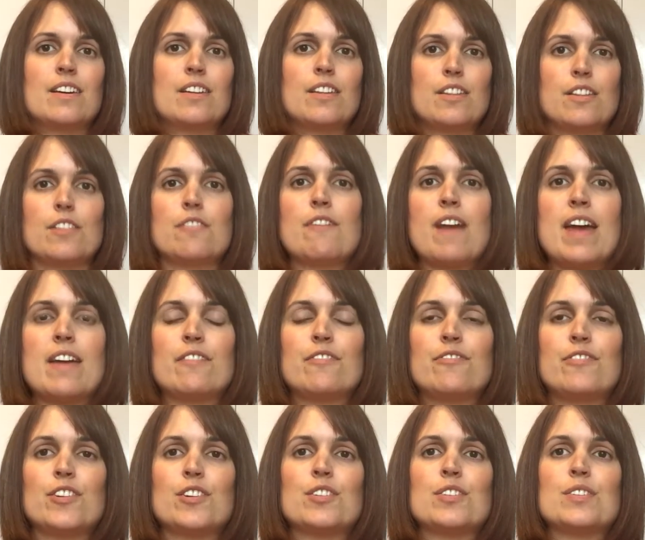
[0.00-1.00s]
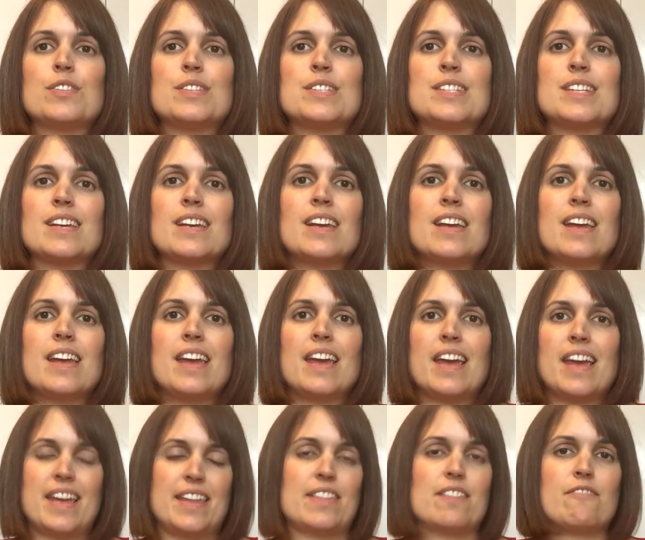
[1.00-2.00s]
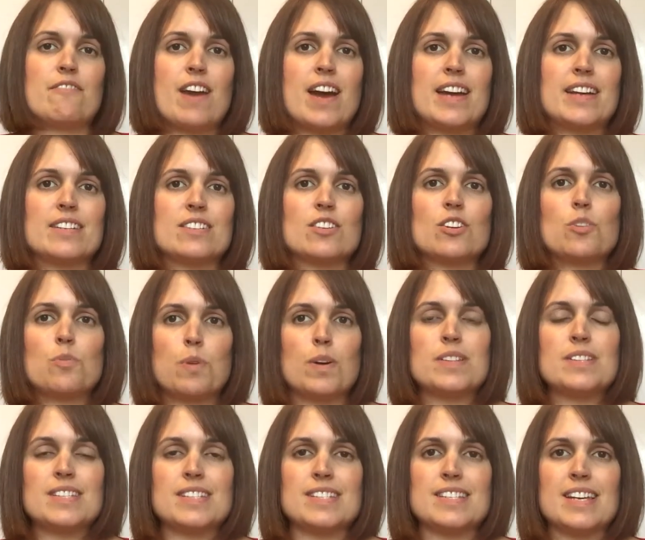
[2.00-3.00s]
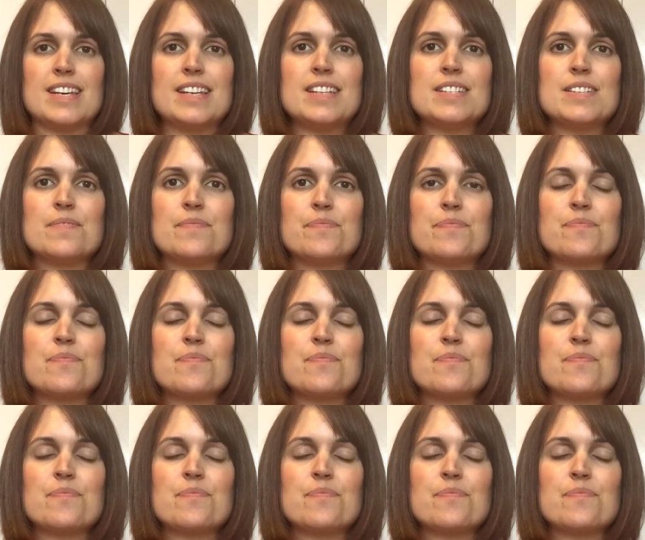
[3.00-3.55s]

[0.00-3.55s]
the right foods in the right quantities,